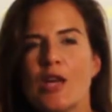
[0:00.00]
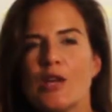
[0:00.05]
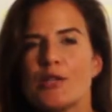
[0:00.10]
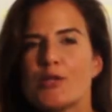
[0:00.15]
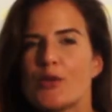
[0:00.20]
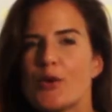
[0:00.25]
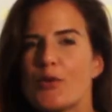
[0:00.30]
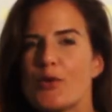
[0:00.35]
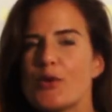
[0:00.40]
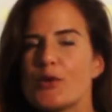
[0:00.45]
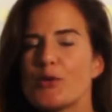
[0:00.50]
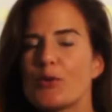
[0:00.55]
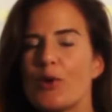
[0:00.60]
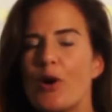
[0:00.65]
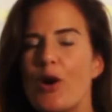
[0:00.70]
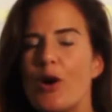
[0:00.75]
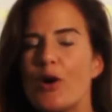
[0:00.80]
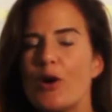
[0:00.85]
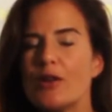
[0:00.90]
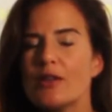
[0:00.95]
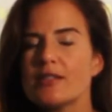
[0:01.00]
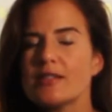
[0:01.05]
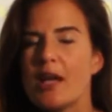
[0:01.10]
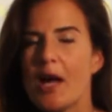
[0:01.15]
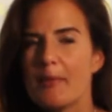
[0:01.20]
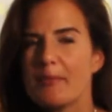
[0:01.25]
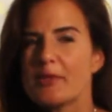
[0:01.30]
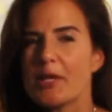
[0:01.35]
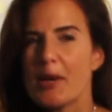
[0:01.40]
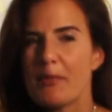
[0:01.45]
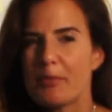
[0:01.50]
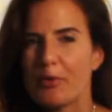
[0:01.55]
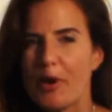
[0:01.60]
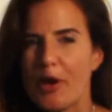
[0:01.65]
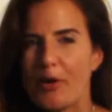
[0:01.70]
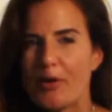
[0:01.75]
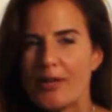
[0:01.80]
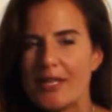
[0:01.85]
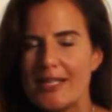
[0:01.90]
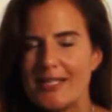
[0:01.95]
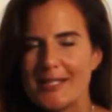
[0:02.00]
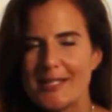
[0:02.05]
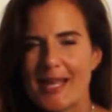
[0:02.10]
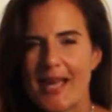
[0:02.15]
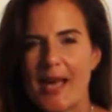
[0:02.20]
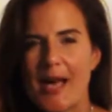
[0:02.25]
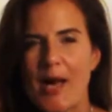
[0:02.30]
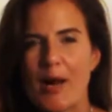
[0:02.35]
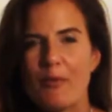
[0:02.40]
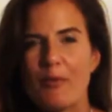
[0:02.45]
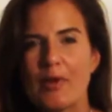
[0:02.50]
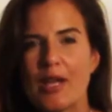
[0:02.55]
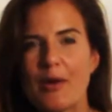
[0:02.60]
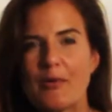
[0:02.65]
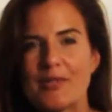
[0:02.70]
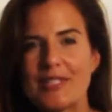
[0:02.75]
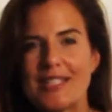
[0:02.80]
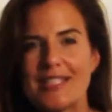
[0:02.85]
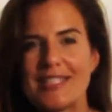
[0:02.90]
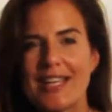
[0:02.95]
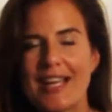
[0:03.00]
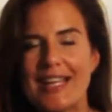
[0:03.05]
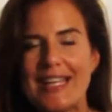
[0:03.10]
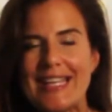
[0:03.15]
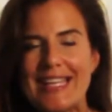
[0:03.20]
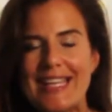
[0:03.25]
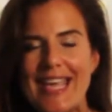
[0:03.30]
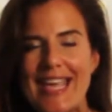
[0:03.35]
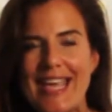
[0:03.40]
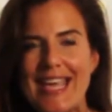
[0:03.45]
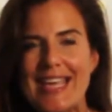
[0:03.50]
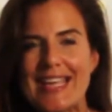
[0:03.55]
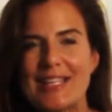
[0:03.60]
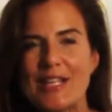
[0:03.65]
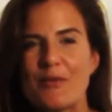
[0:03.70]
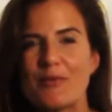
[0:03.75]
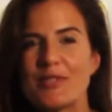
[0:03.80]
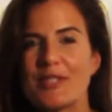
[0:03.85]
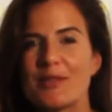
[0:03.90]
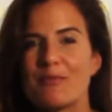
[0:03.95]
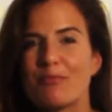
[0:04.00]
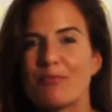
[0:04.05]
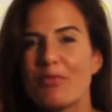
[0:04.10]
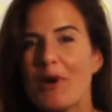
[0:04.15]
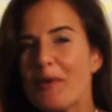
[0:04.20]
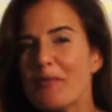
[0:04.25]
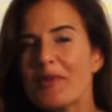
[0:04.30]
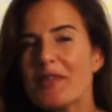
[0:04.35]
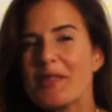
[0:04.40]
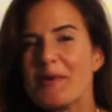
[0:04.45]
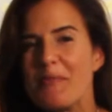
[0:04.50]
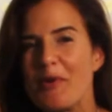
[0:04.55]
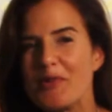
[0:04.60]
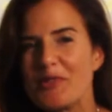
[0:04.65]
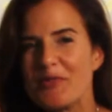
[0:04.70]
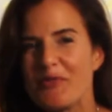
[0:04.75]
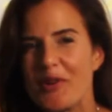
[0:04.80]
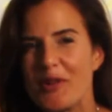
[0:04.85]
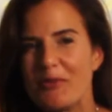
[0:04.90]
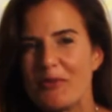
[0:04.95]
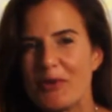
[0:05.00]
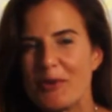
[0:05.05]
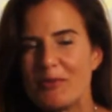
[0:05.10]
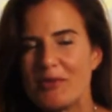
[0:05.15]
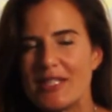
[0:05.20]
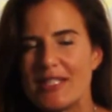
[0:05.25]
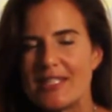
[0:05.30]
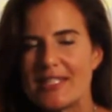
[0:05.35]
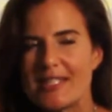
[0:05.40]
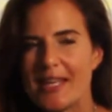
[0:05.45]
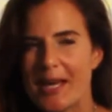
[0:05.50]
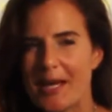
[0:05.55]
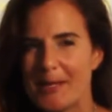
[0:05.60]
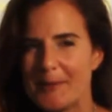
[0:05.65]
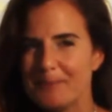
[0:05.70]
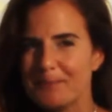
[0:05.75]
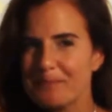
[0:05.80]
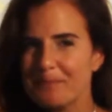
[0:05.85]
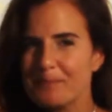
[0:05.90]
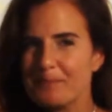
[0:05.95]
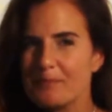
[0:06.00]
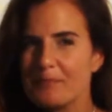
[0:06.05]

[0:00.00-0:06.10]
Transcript: So those were all top priorities when I was designing, and it was probably the most fun room to design.